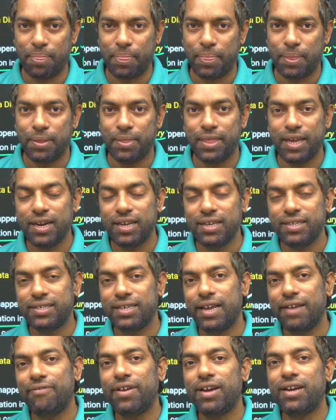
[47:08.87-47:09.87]
that is
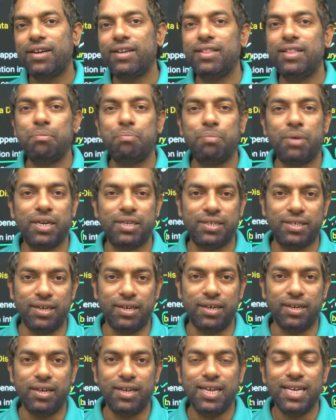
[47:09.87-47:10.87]
effect in the person.
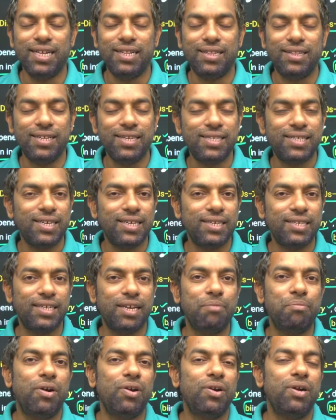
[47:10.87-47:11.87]
This is
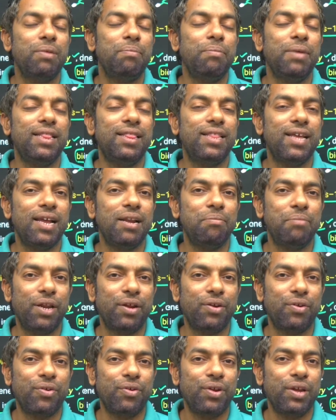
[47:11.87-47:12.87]
about methyl
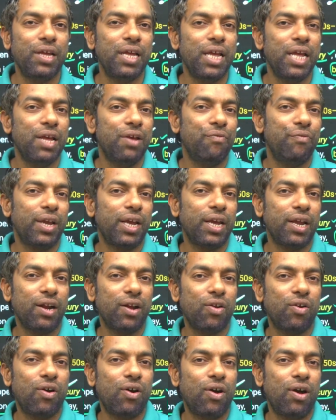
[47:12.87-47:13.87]
mercury. We can
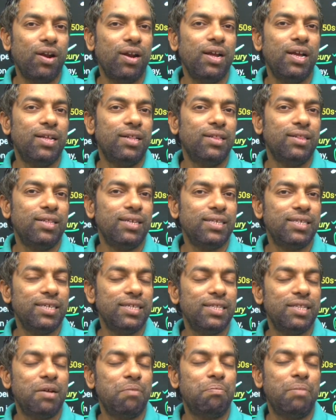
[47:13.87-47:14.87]
call this is
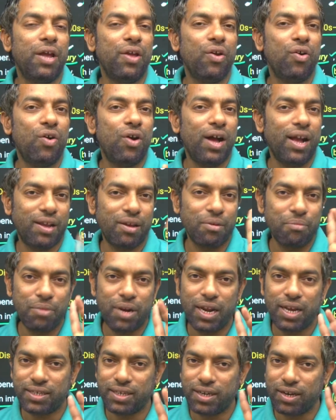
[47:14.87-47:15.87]
the
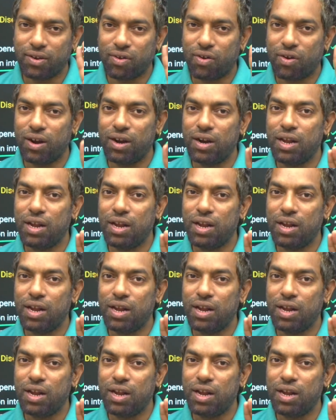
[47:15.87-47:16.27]
bioaccumulation called